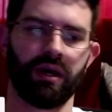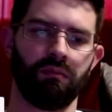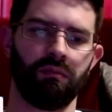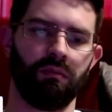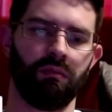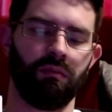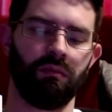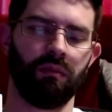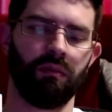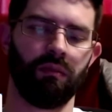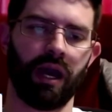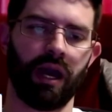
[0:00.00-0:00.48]

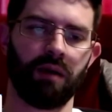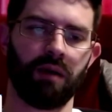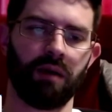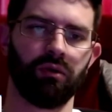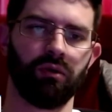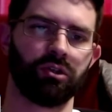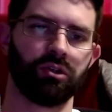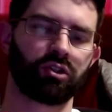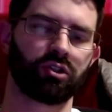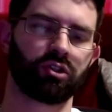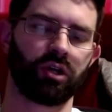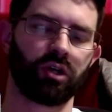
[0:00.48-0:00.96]

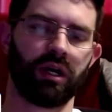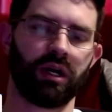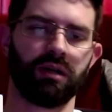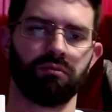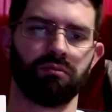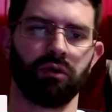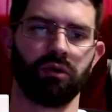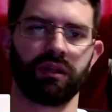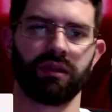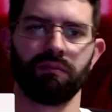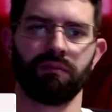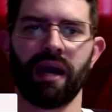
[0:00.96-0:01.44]
Apple is trying to
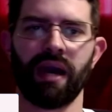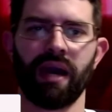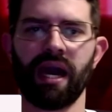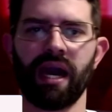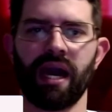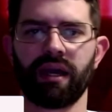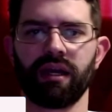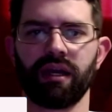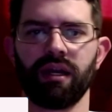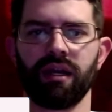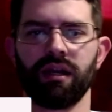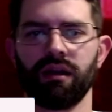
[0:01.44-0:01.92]
bring the
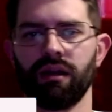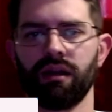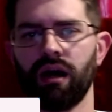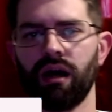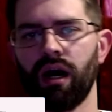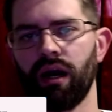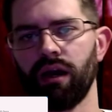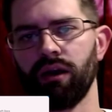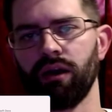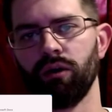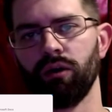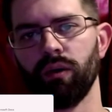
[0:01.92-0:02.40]
Mac and
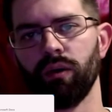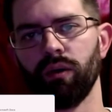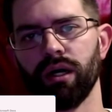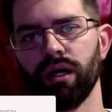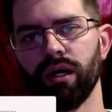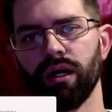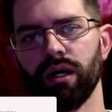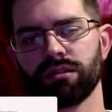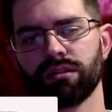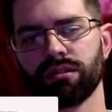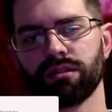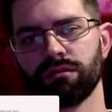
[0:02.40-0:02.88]

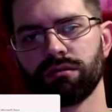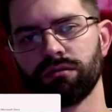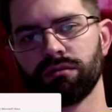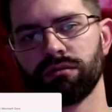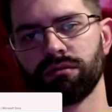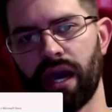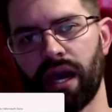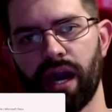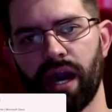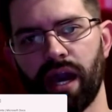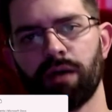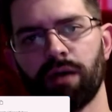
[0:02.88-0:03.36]
iOS
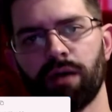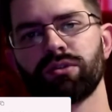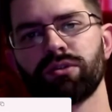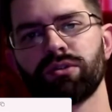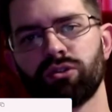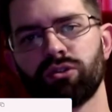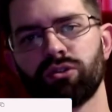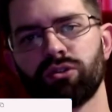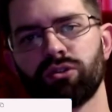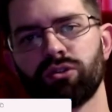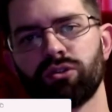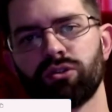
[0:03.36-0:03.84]
apps
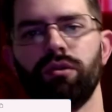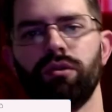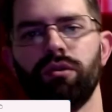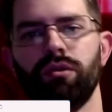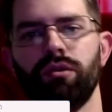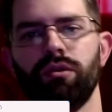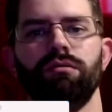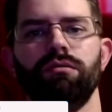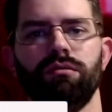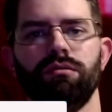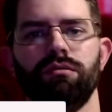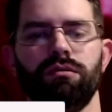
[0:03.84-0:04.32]
to,
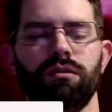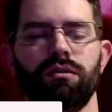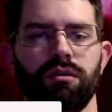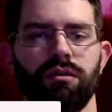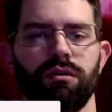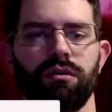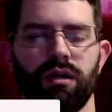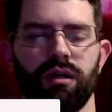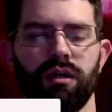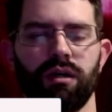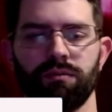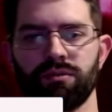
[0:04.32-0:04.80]

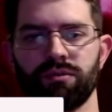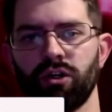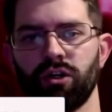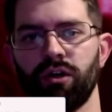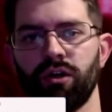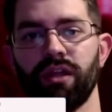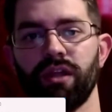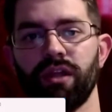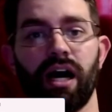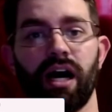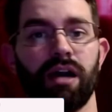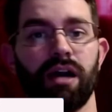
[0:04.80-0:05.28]

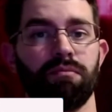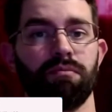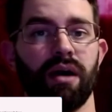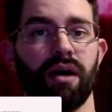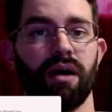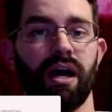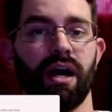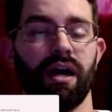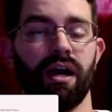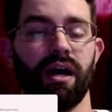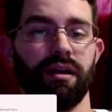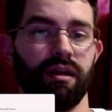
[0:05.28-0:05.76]
the
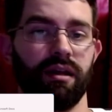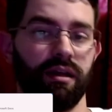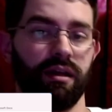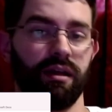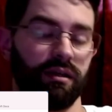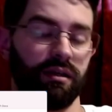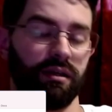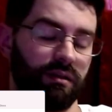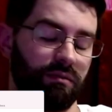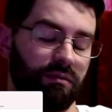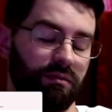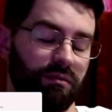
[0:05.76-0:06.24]
iPad
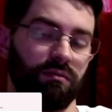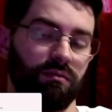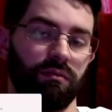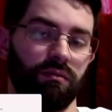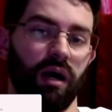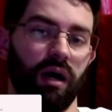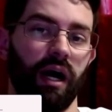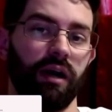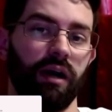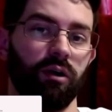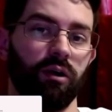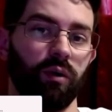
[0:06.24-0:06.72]
and
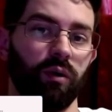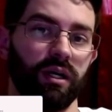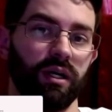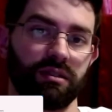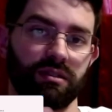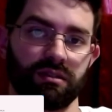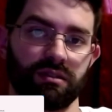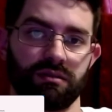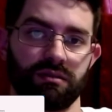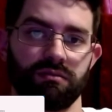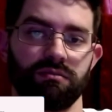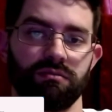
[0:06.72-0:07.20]

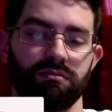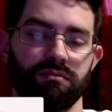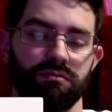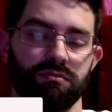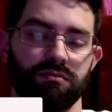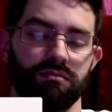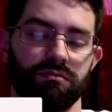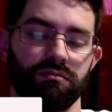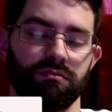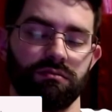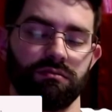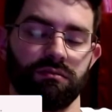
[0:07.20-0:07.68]
iOS
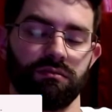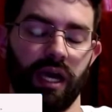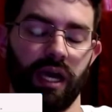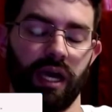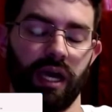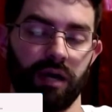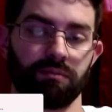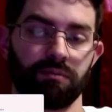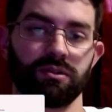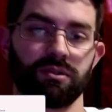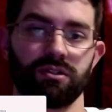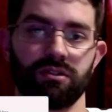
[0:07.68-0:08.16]

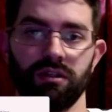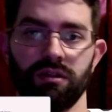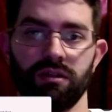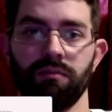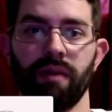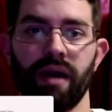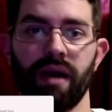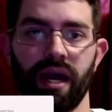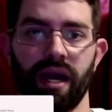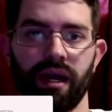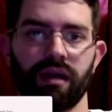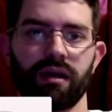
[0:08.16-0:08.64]
apps to the
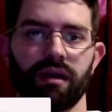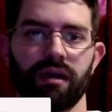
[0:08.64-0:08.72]
Mac.